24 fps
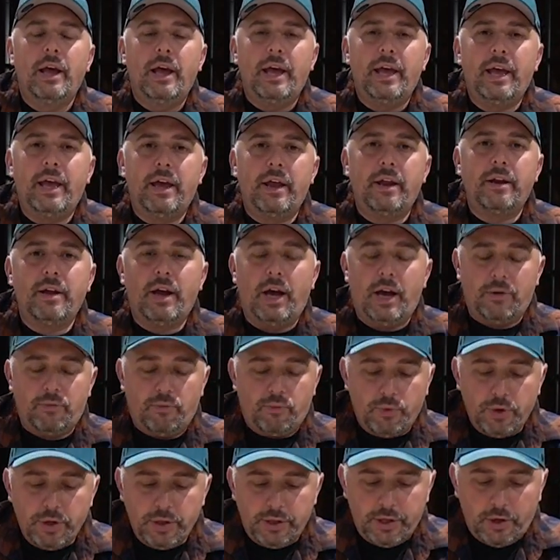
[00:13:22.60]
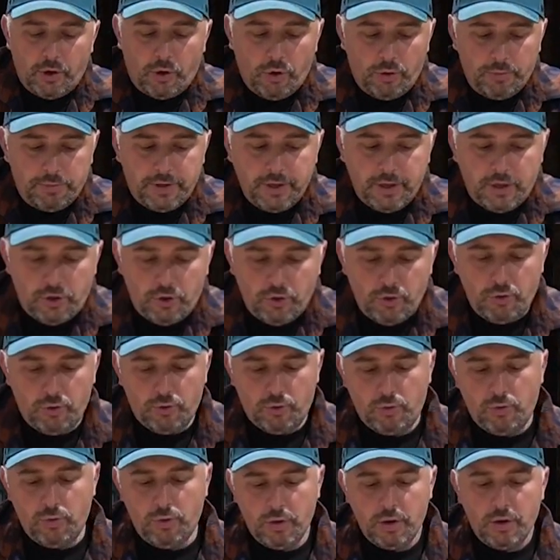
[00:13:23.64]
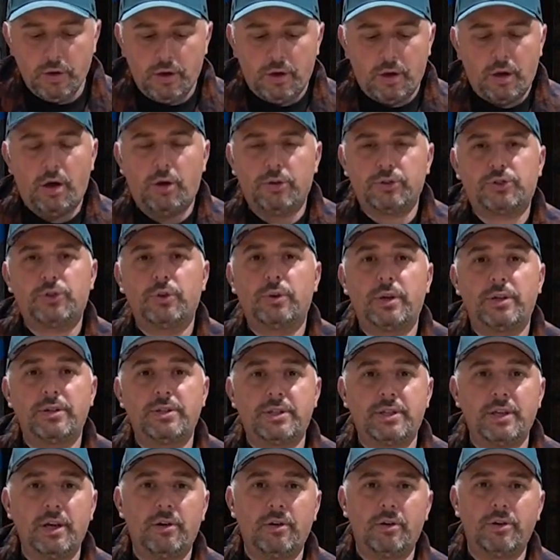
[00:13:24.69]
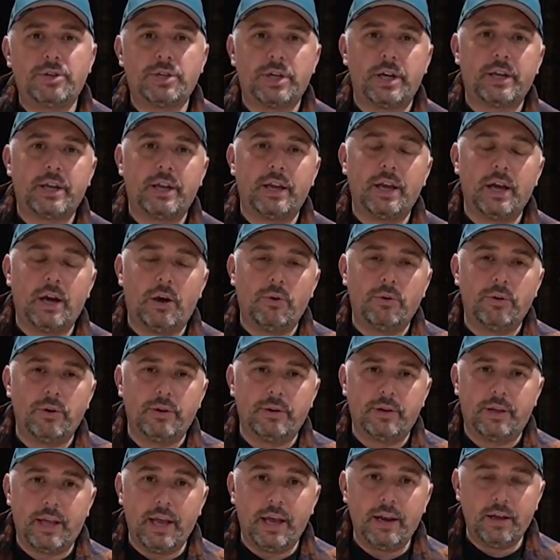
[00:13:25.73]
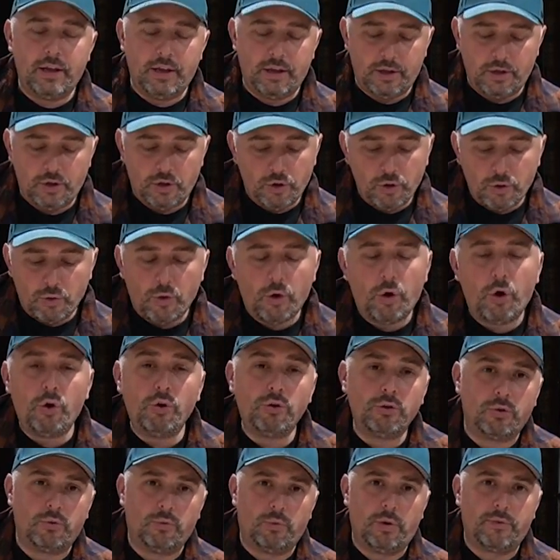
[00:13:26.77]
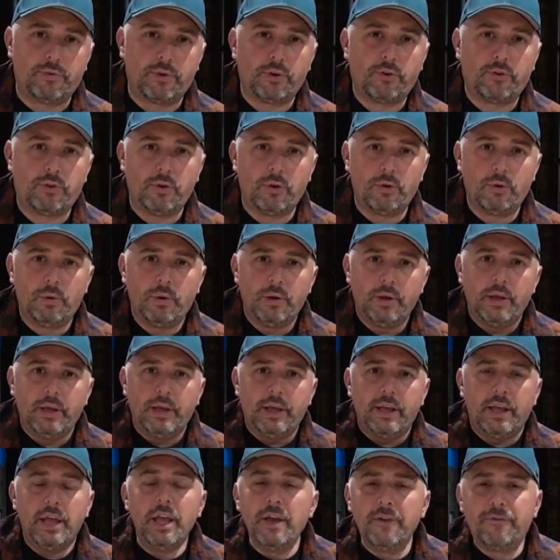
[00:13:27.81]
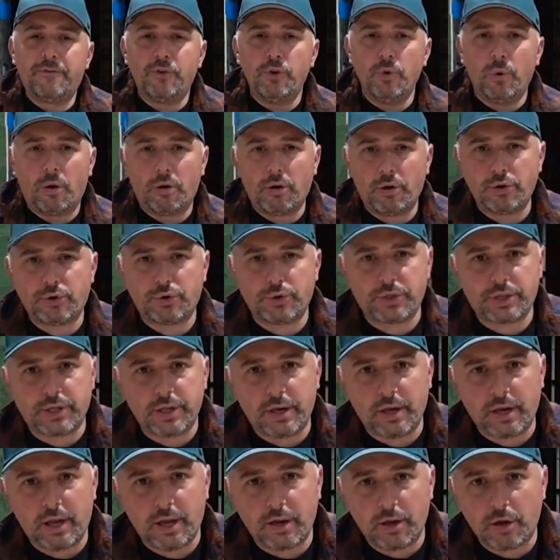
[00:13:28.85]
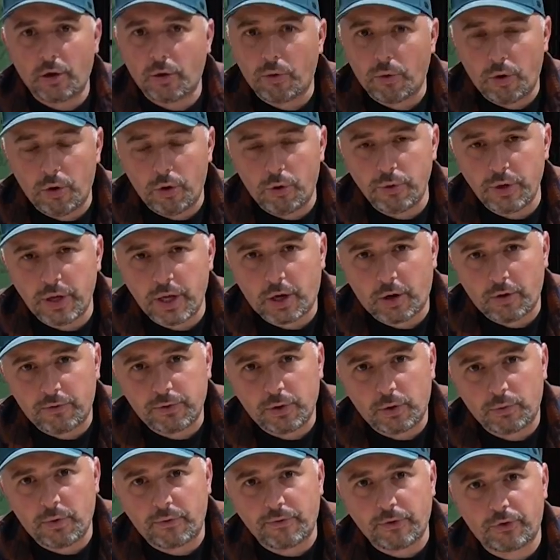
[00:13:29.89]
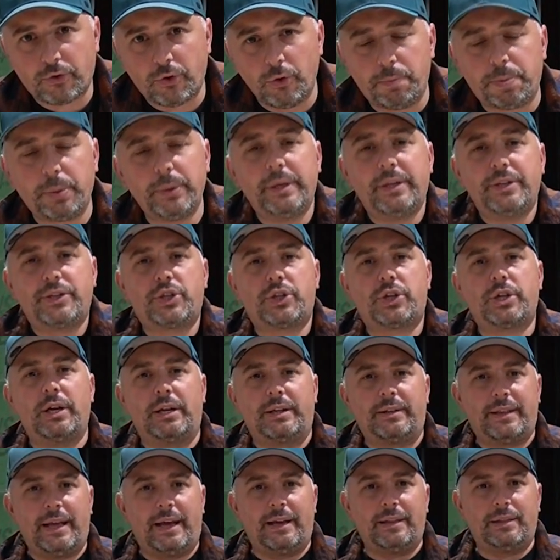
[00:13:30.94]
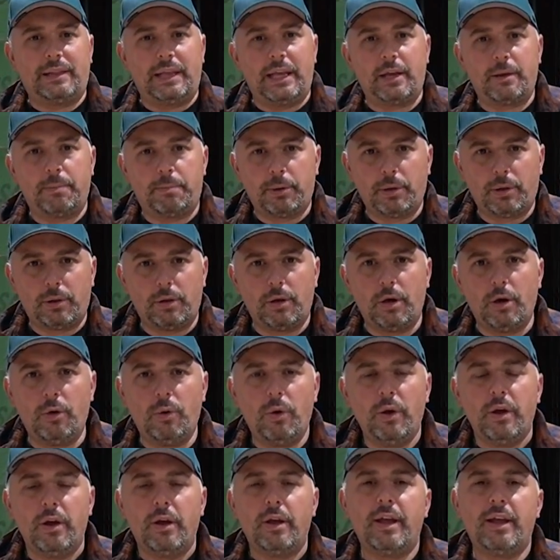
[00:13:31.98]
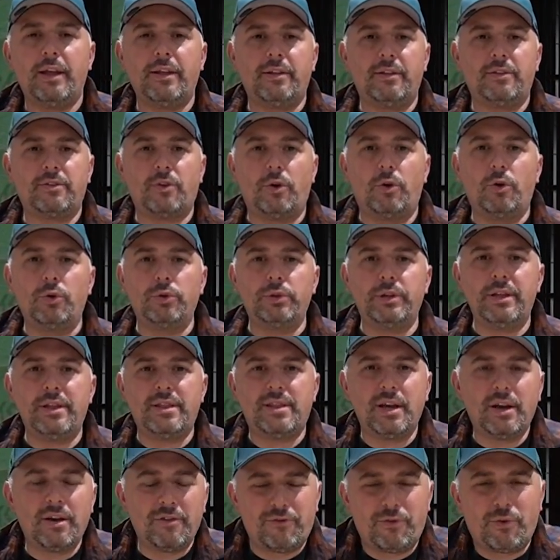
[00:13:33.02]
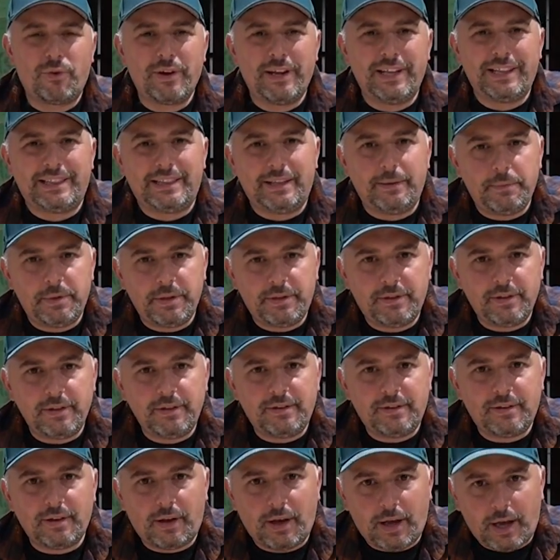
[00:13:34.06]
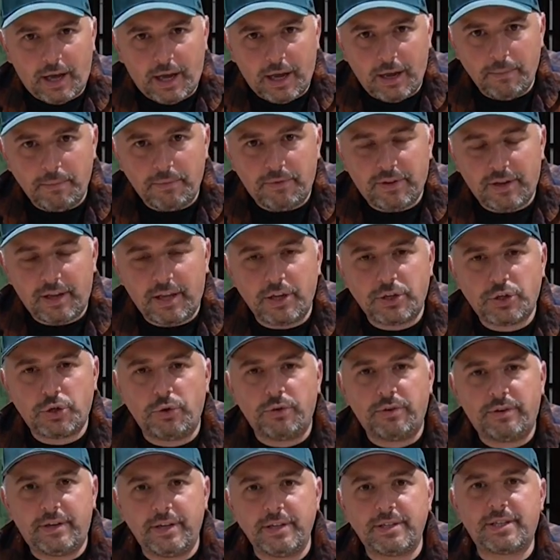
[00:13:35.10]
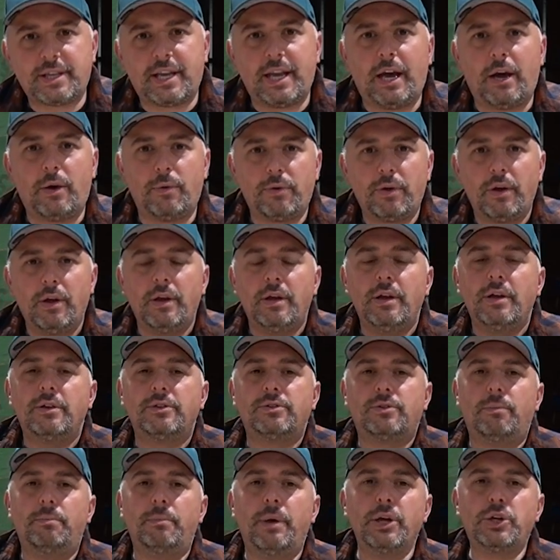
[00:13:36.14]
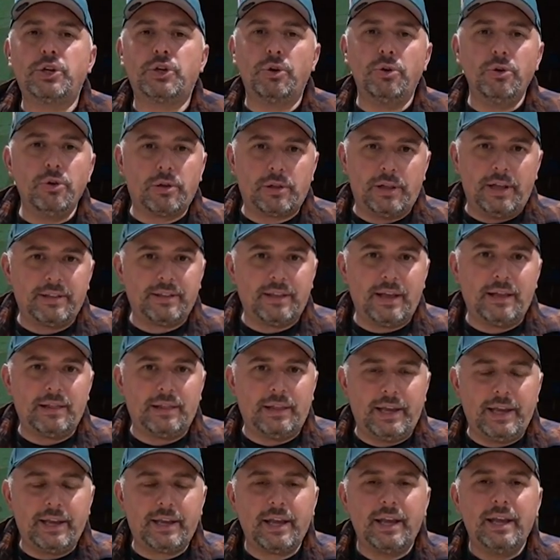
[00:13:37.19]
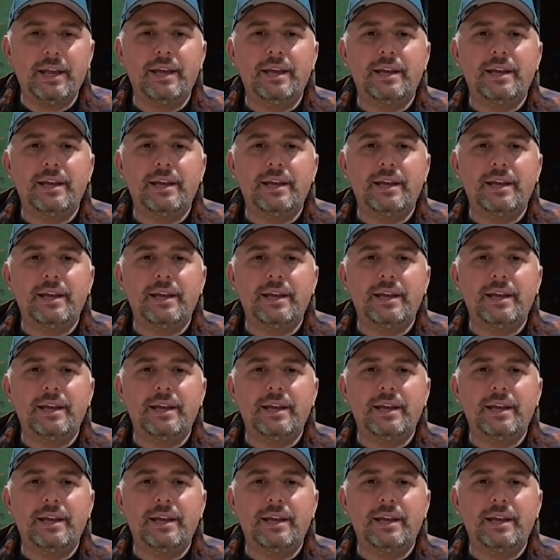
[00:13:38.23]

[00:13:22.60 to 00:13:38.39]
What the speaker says: and I really hope that you also consider checking out getting your own River 2. If you are interested in getting your own EcoFlow River 2, please click that link below. It is only there for a limited time to get your discount. So make sure you click that link,